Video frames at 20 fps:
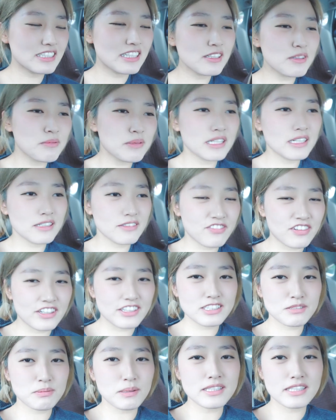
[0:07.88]
gonna be a
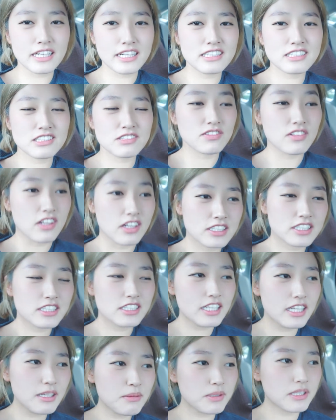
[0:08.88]
very spontaneous vlog
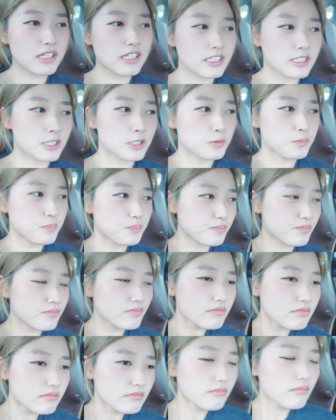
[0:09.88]
today because
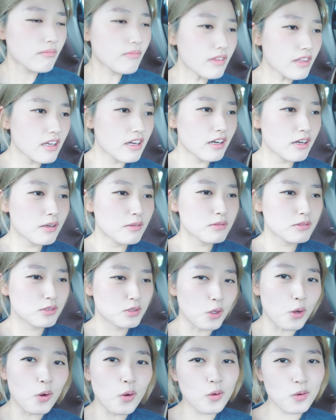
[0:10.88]

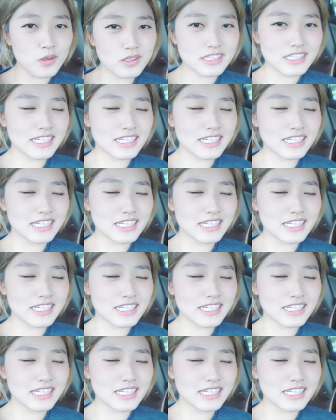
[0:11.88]
Dong